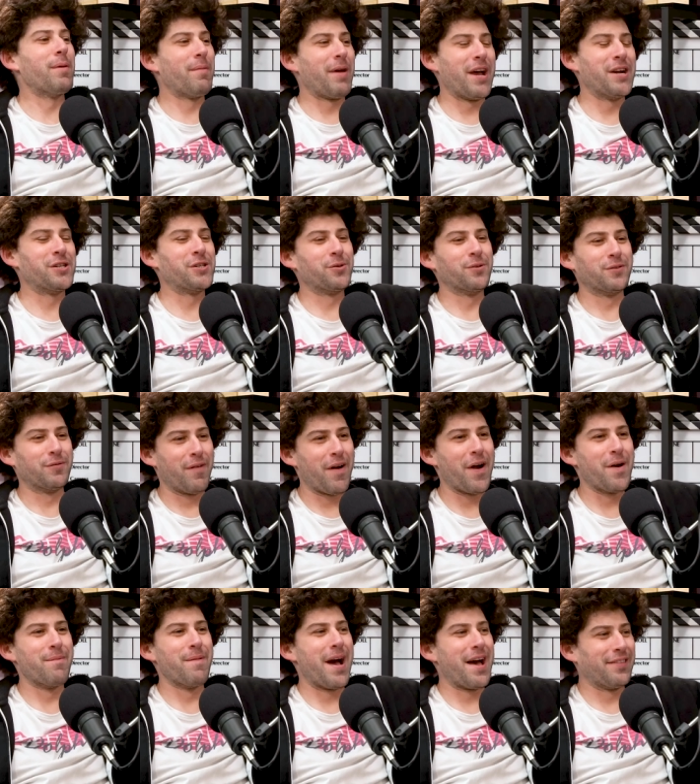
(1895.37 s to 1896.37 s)
manager was
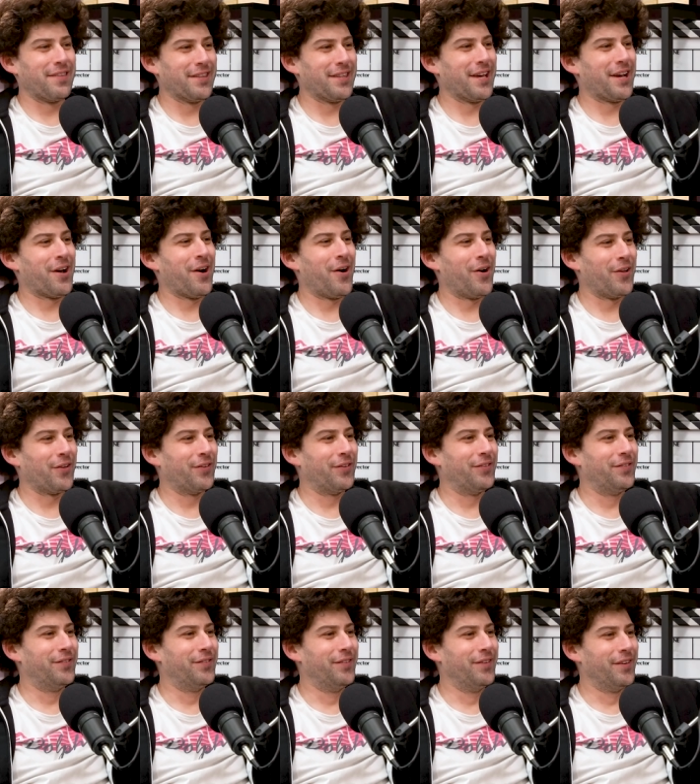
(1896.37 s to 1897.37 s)
very mad that they called
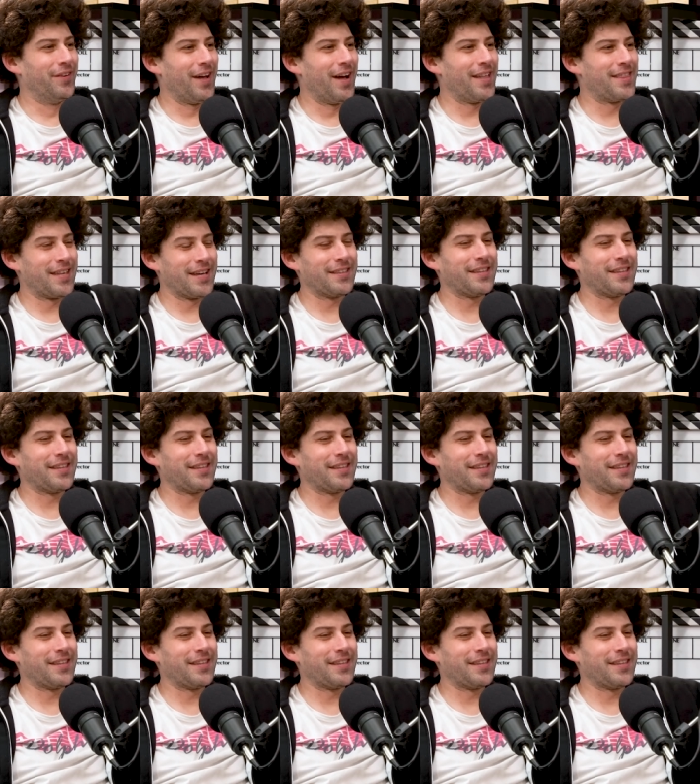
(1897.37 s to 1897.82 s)
I think